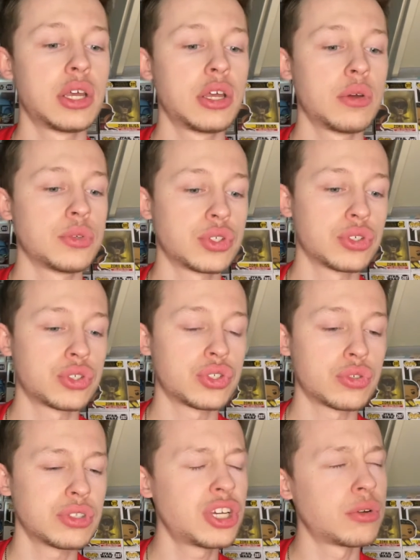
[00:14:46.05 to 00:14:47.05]
It was a good
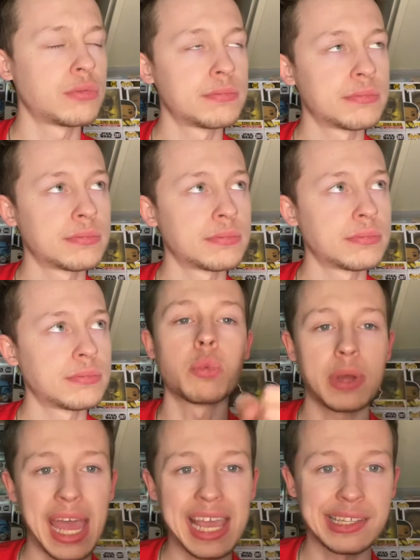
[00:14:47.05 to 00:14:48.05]
story. No,
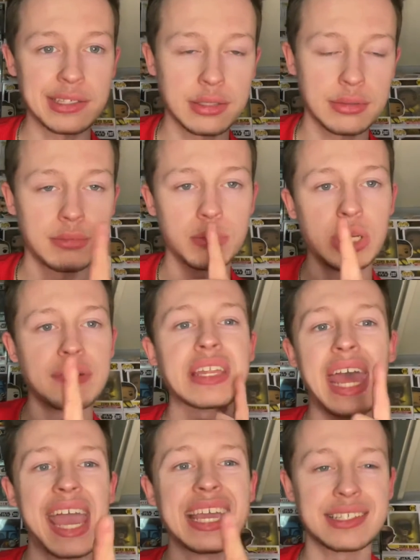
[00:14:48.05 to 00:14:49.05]
8. We're giving
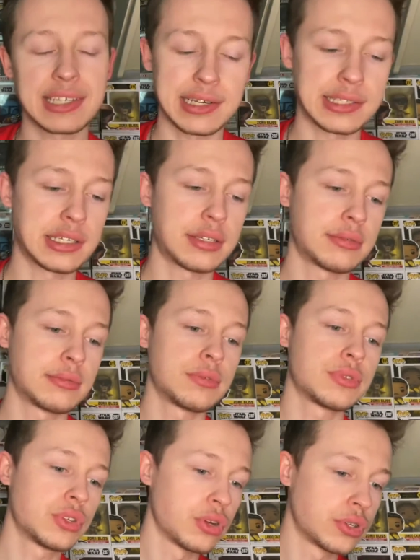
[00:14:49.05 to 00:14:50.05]
8 out of 10. It was
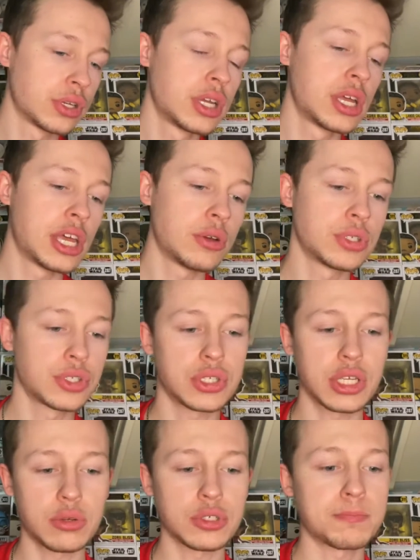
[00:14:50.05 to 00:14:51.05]
good. It was
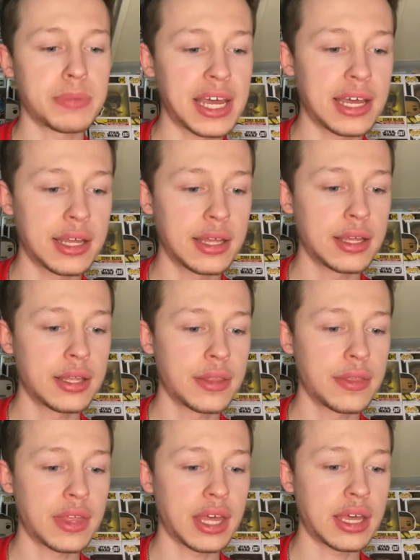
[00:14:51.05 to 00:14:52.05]
better
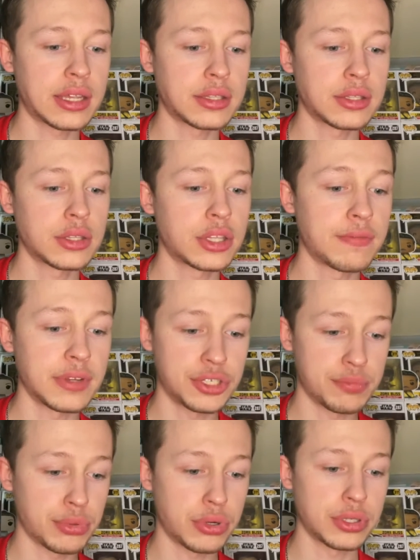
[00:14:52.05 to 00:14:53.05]
than The Village
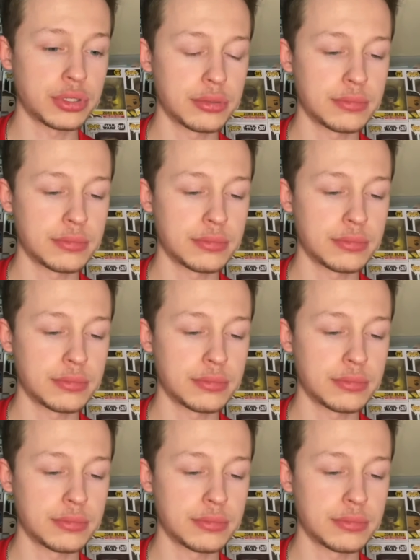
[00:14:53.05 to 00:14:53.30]
Bride.